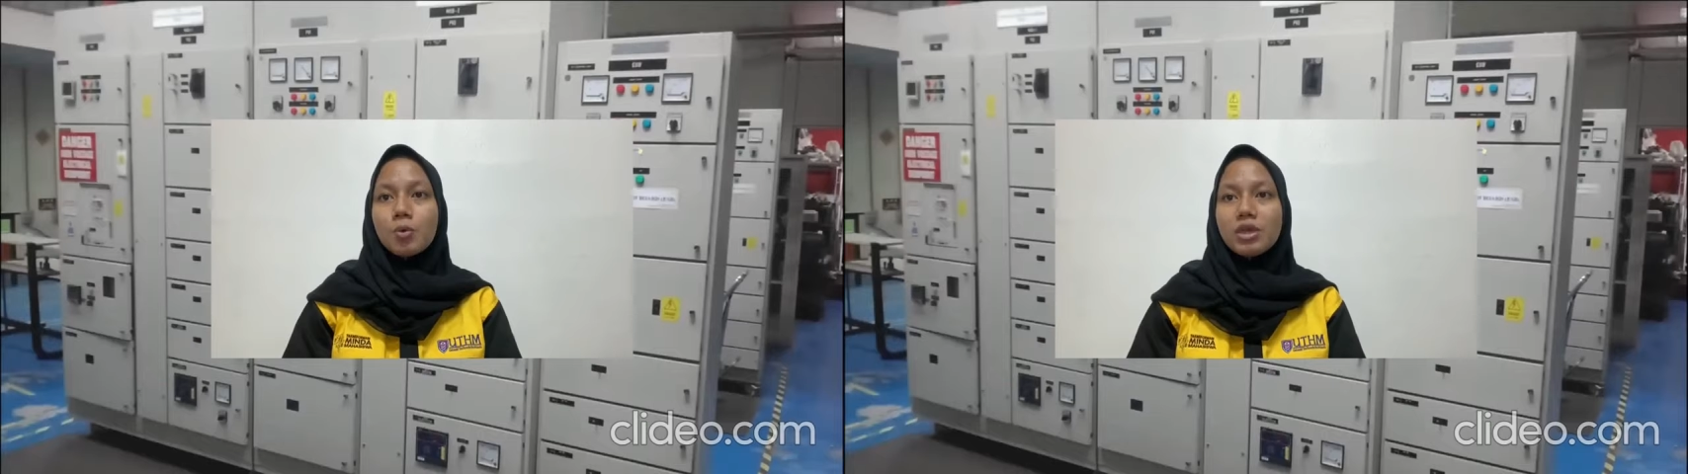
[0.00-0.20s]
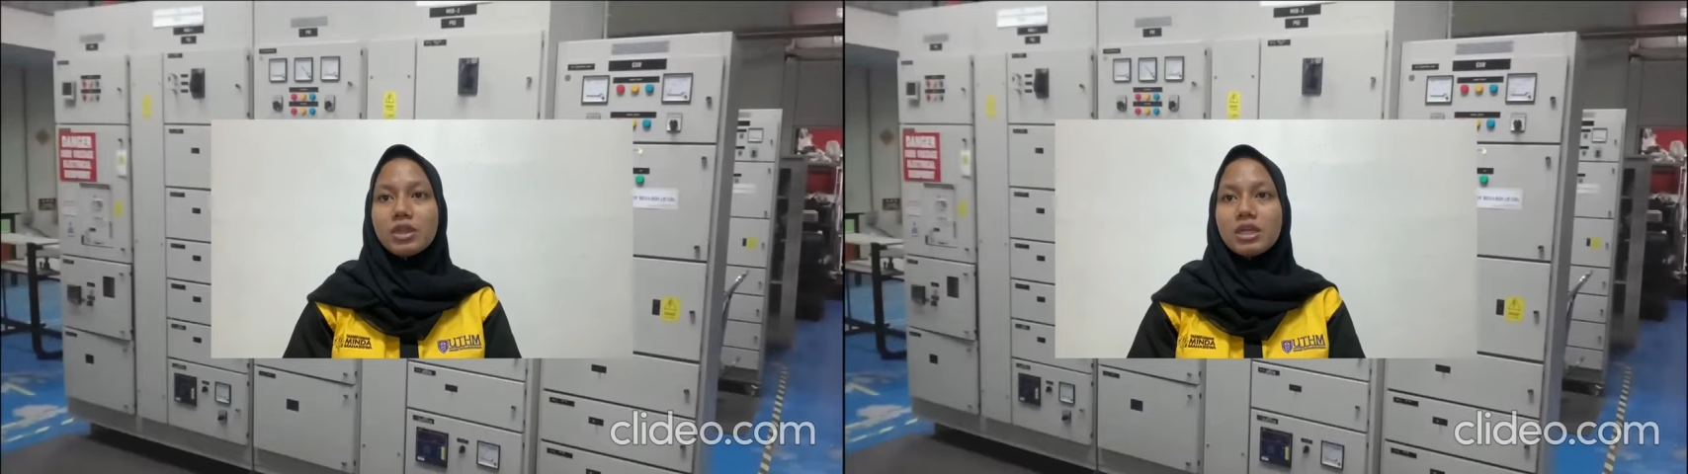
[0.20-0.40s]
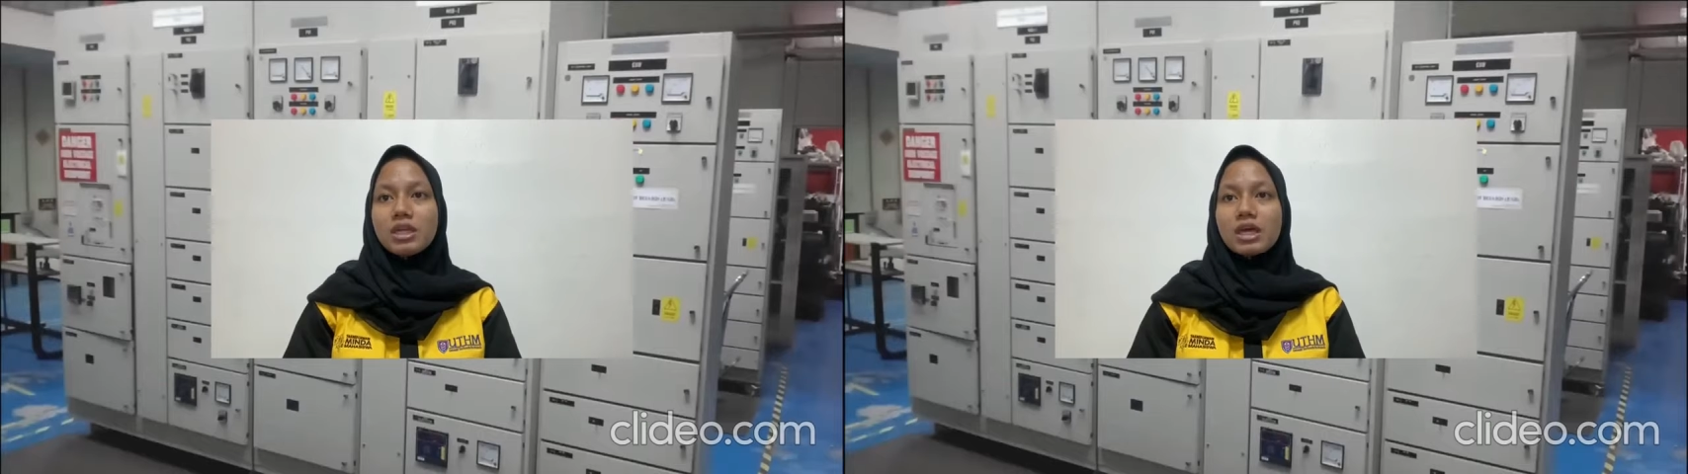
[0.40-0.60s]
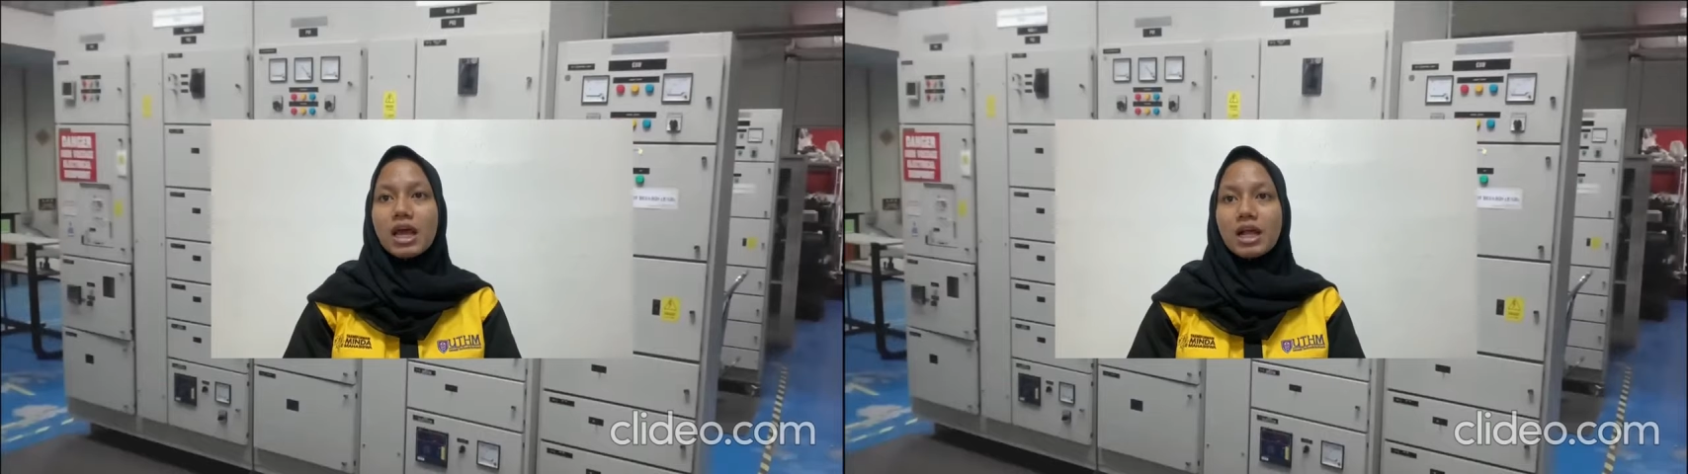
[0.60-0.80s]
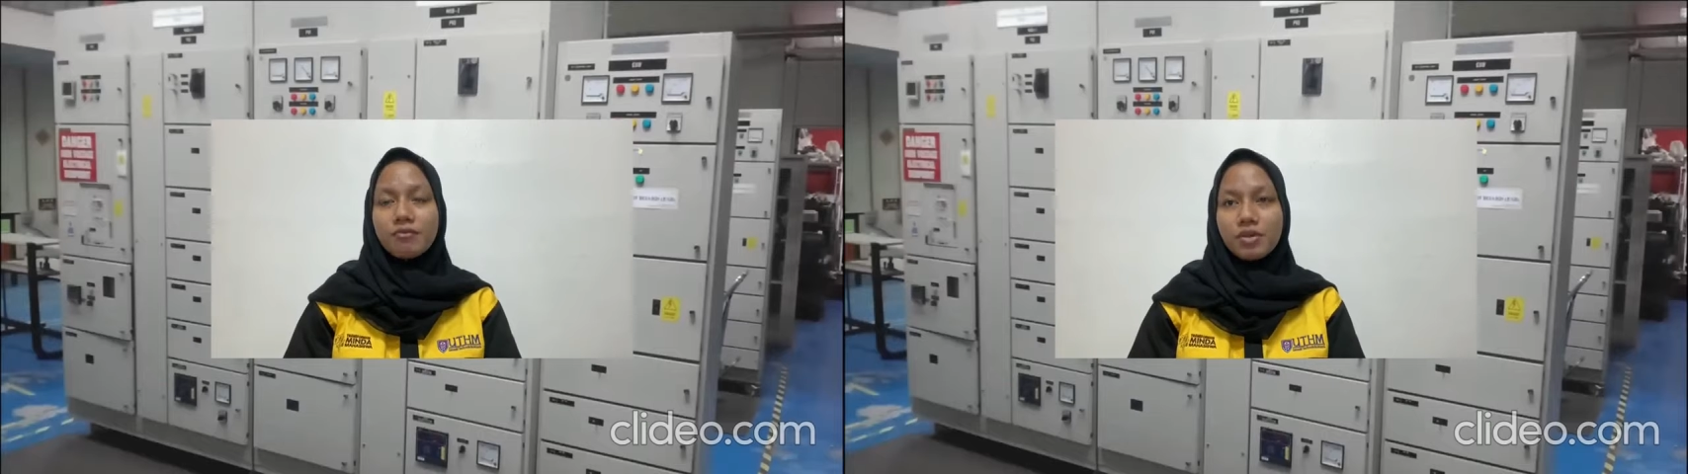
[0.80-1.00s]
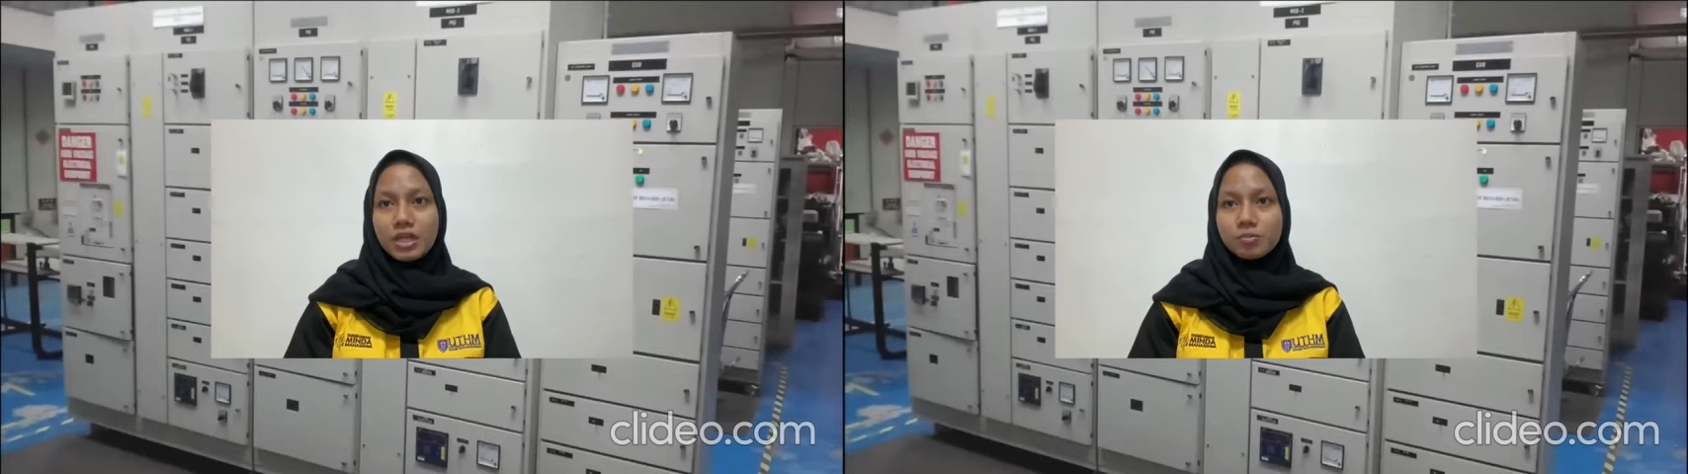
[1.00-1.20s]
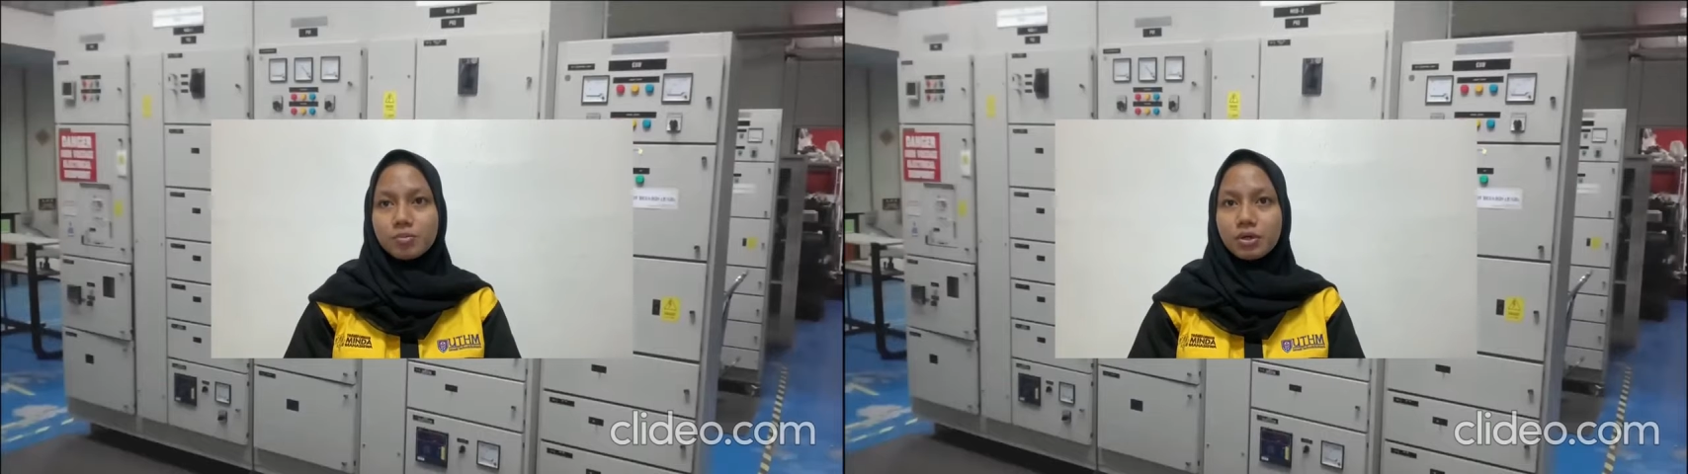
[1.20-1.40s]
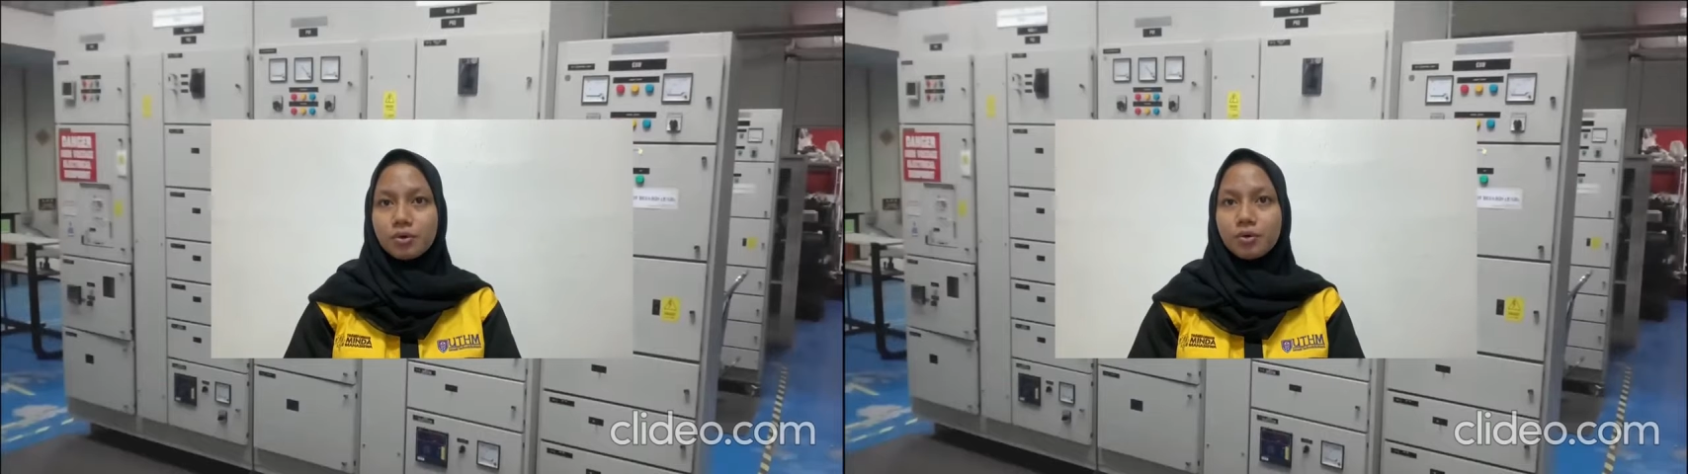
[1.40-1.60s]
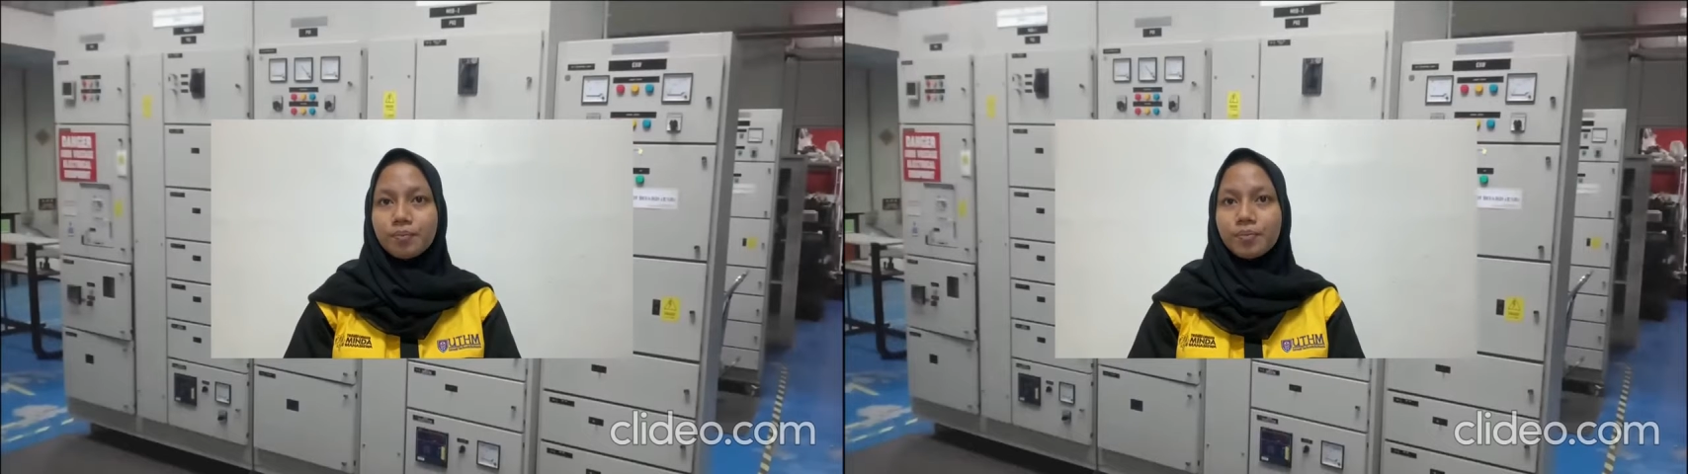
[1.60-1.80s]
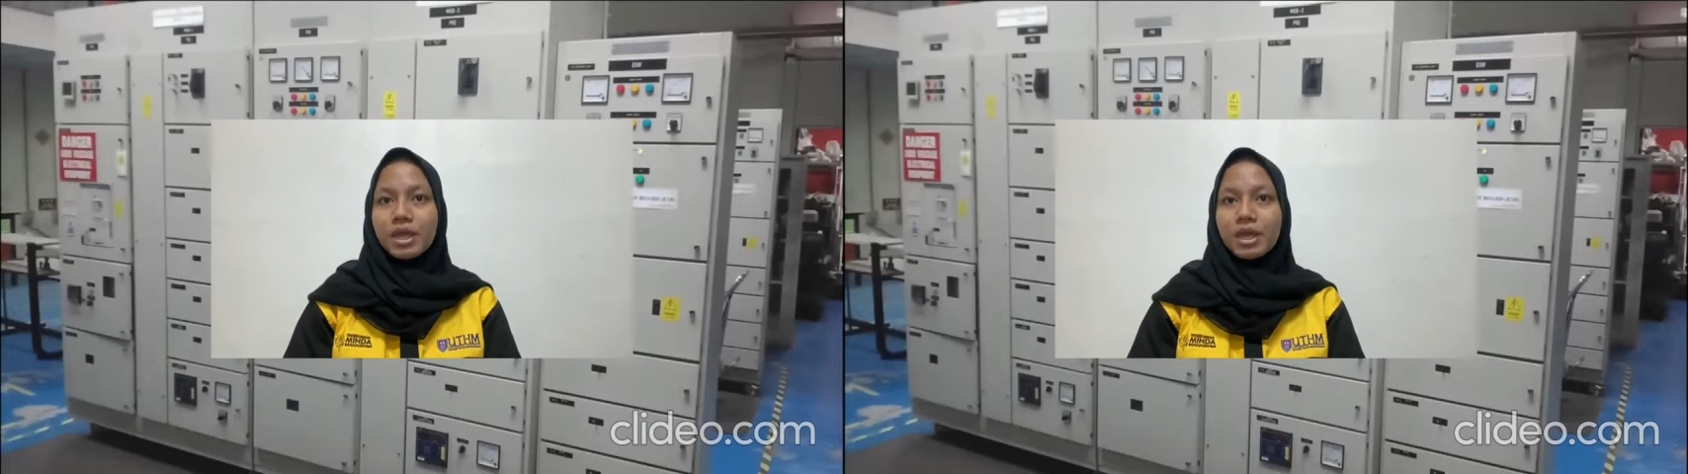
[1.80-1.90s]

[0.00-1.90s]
within the LVSB room.